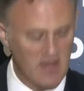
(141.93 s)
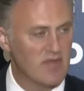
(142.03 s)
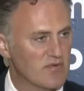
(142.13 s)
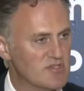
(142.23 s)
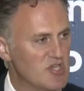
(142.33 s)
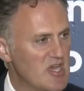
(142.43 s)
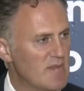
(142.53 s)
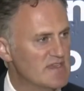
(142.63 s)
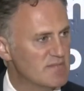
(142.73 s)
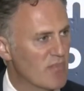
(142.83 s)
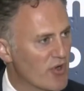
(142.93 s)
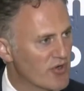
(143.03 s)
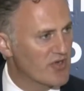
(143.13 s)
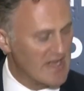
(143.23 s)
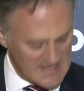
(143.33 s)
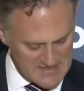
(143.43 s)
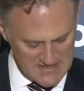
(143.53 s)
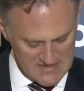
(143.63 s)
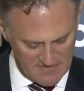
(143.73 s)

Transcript: the regime has murdered innocent